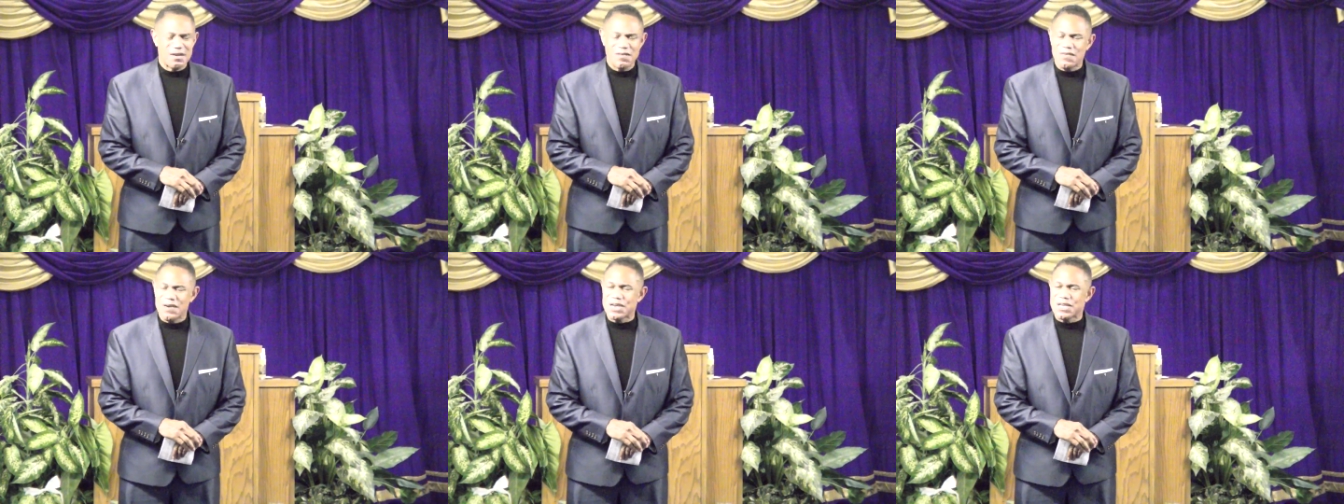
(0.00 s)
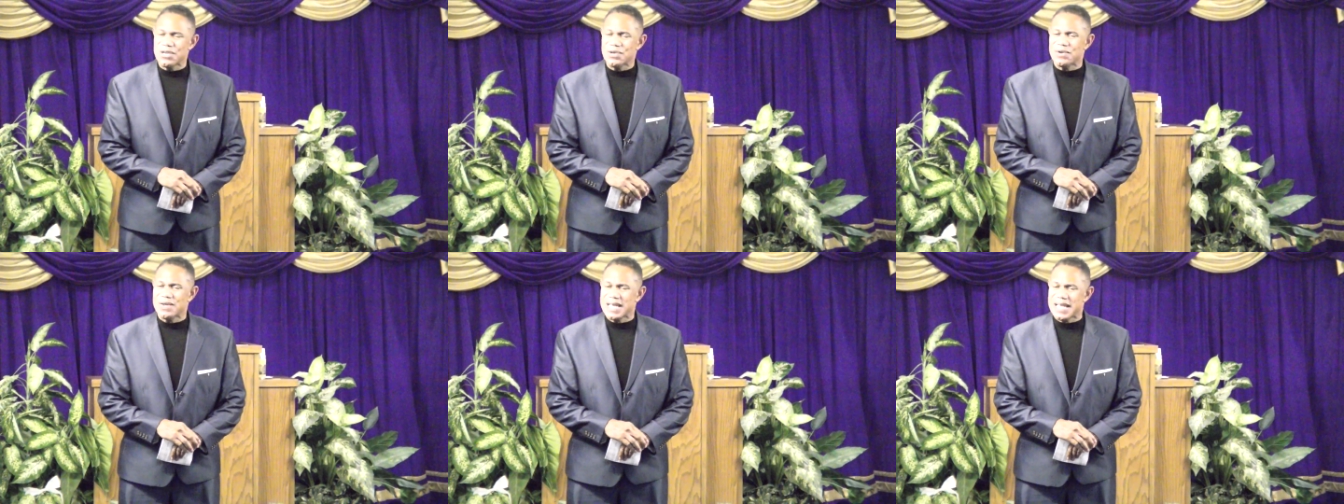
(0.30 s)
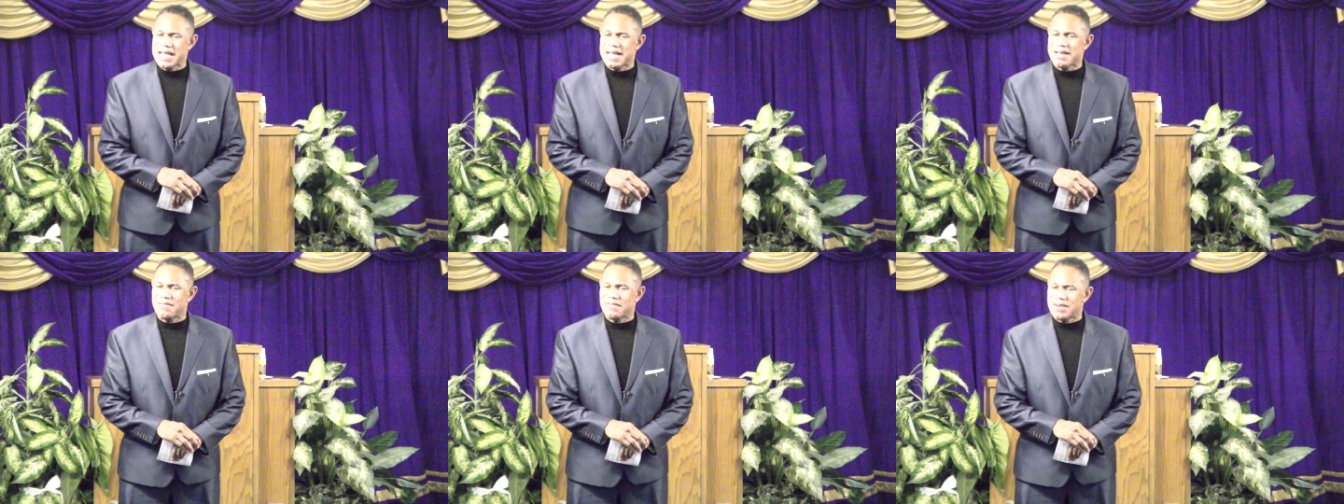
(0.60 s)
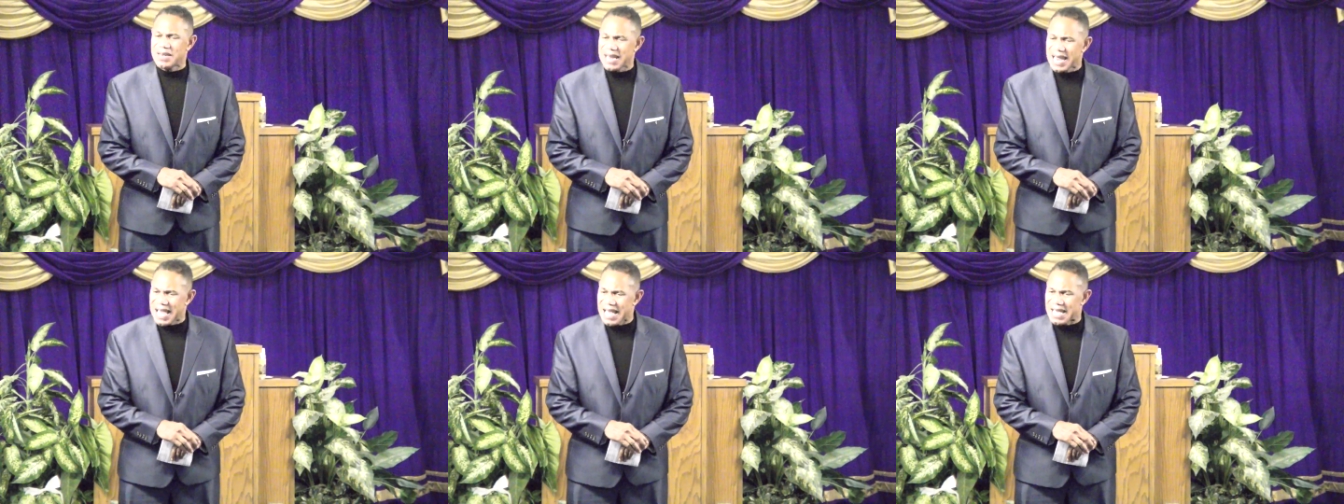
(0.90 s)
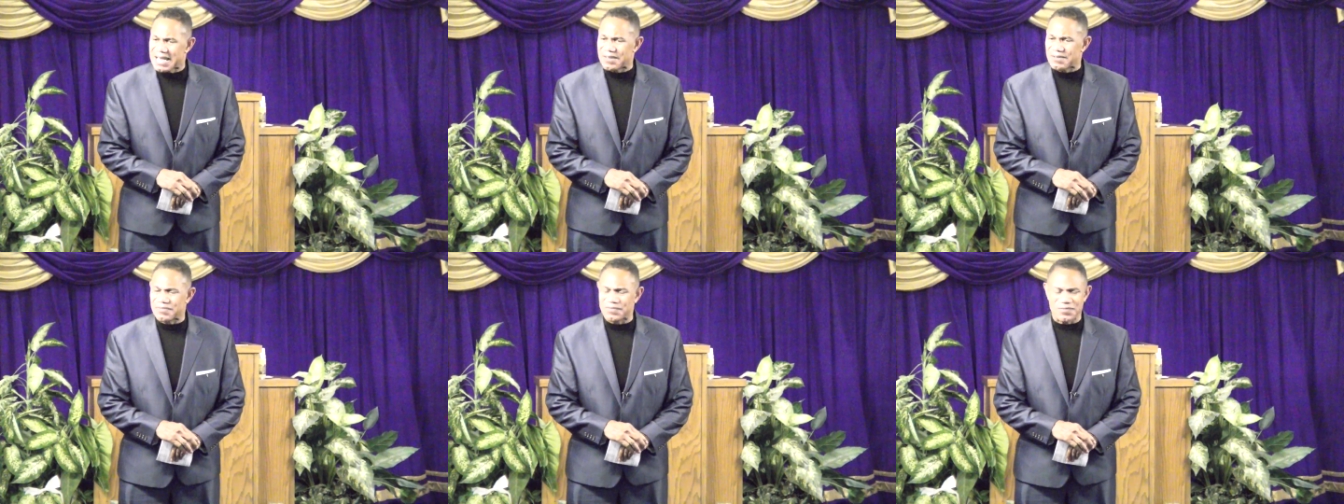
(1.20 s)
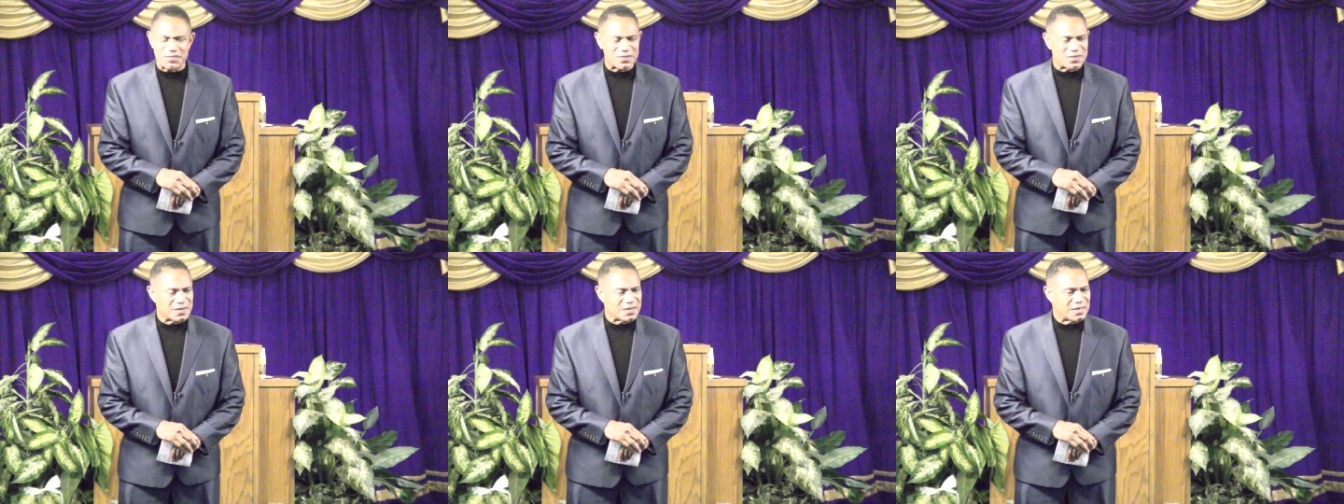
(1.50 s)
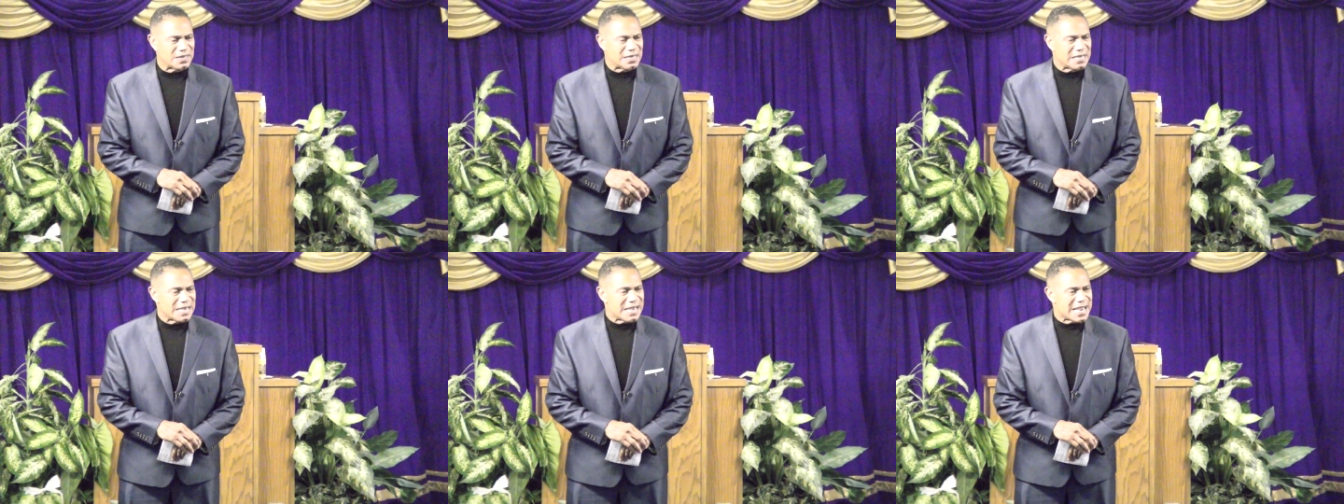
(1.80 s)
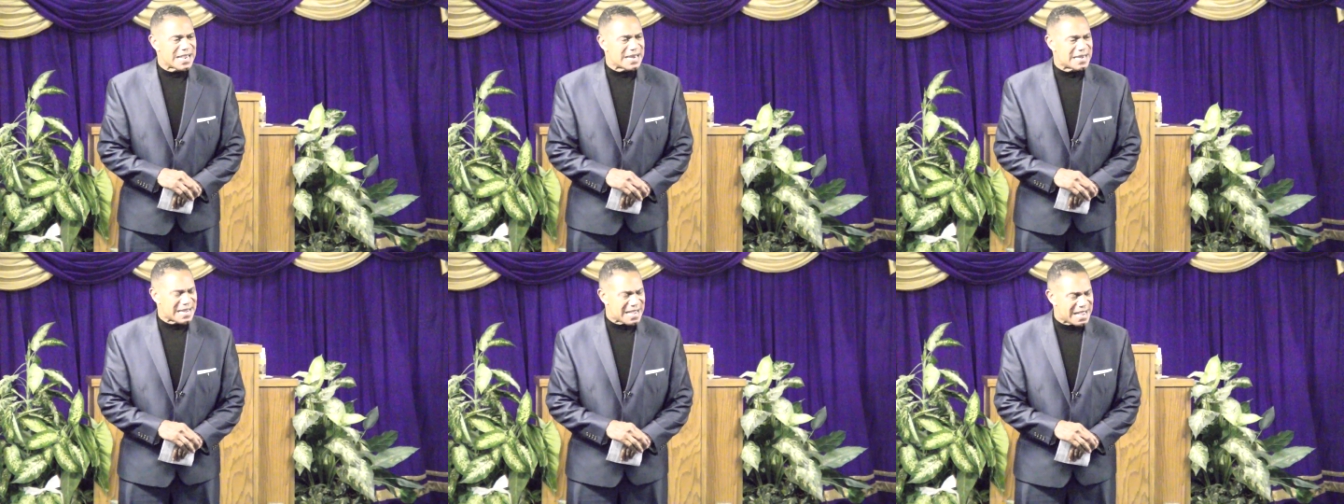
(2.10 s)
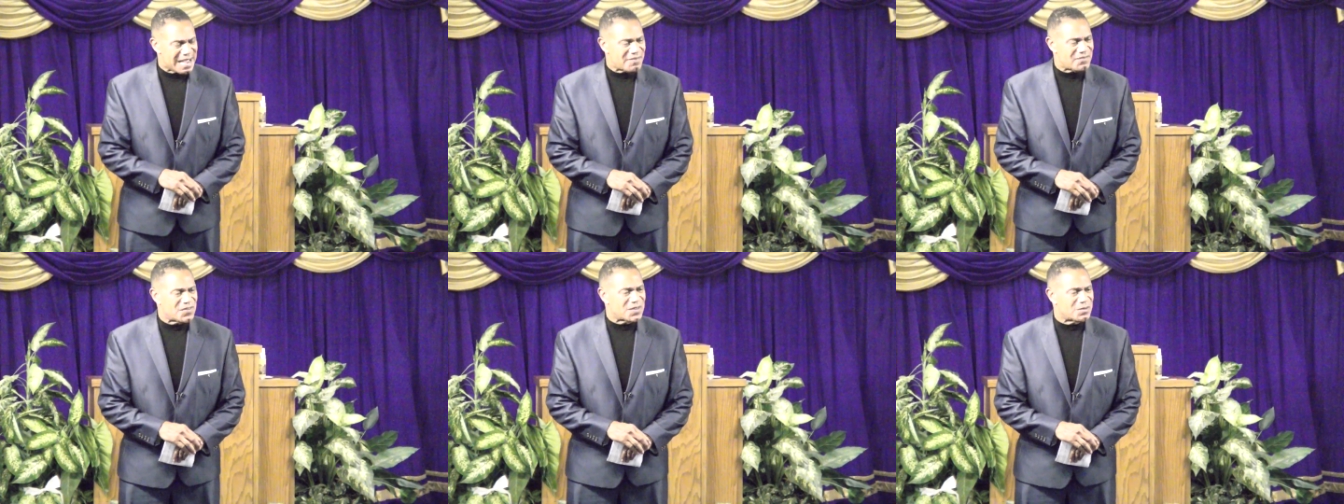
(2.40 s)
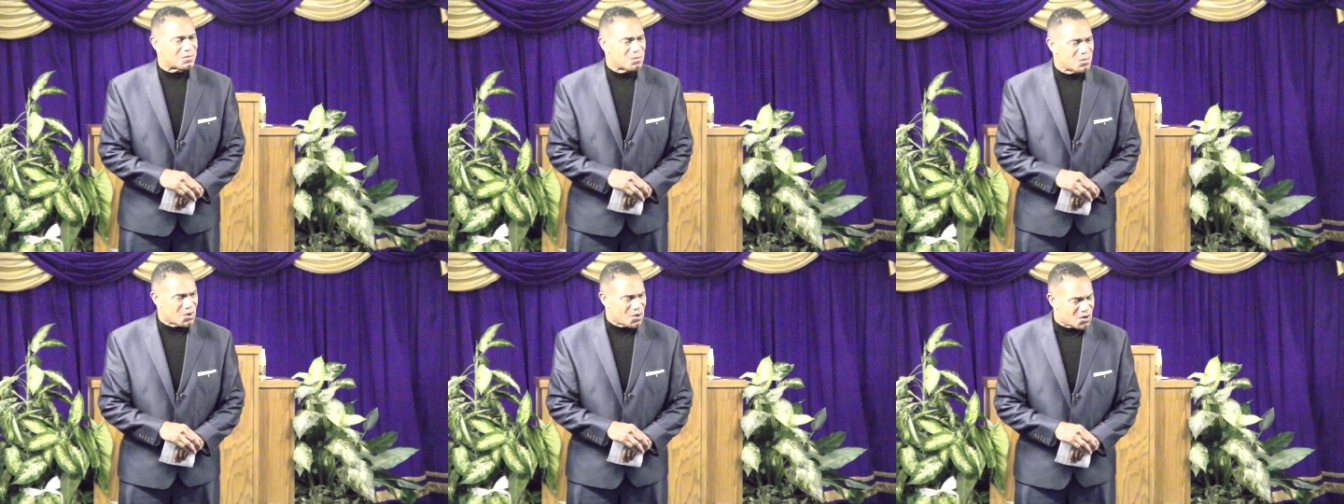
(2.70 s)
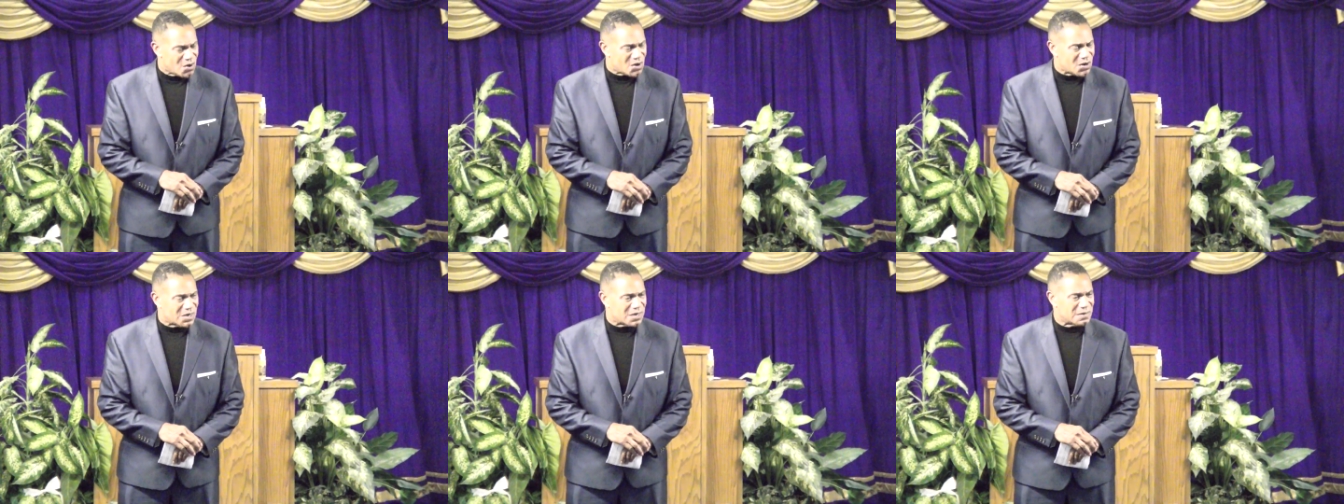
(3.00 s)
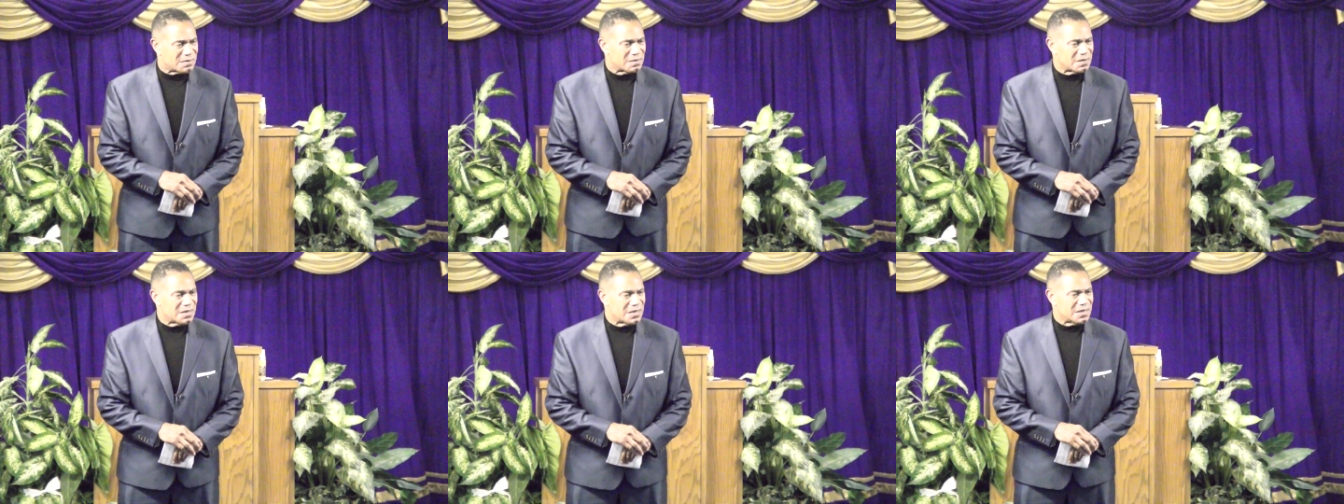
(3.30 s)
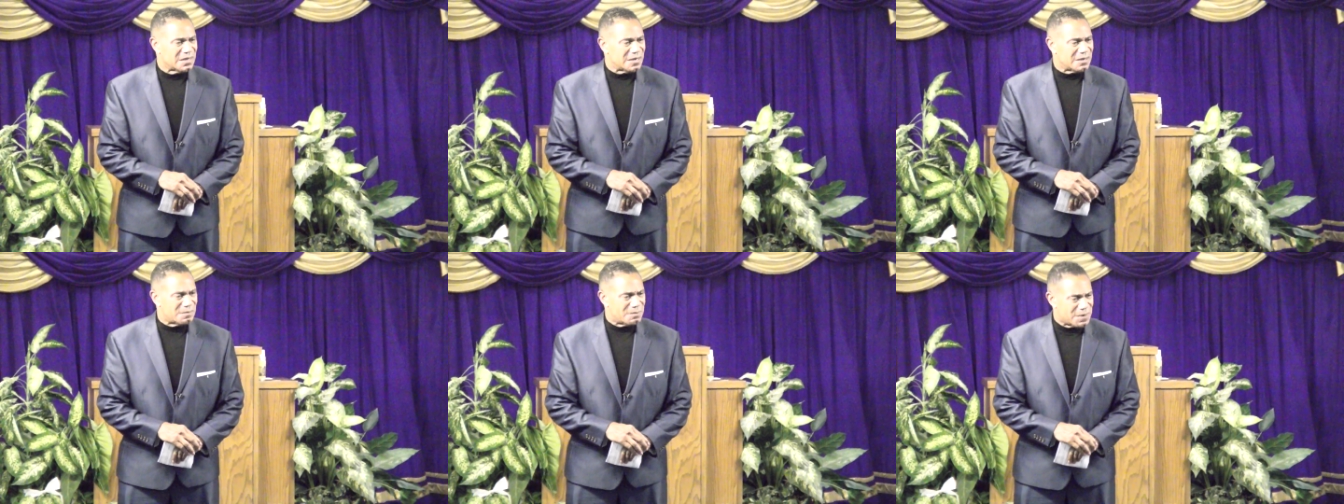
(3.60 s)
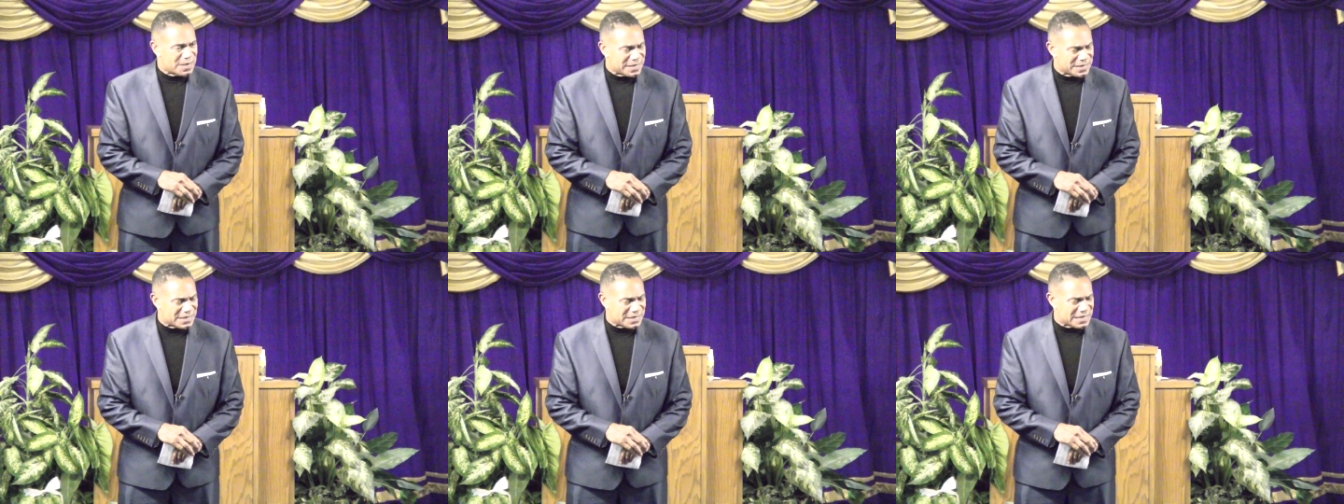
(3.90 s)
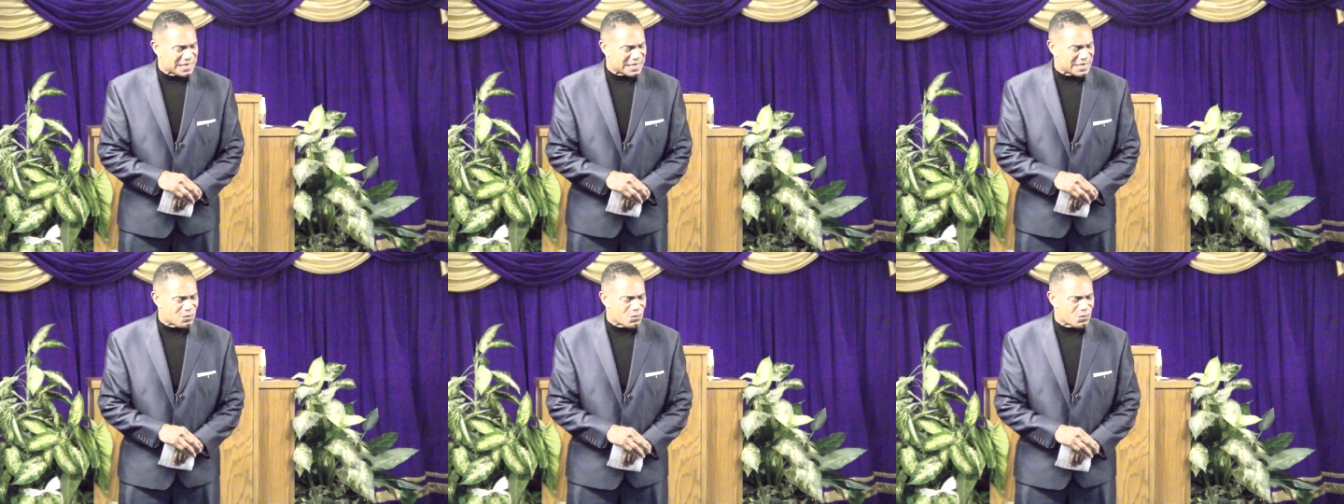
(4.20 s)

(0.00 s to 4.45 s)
for you to have life and have it more abundantly.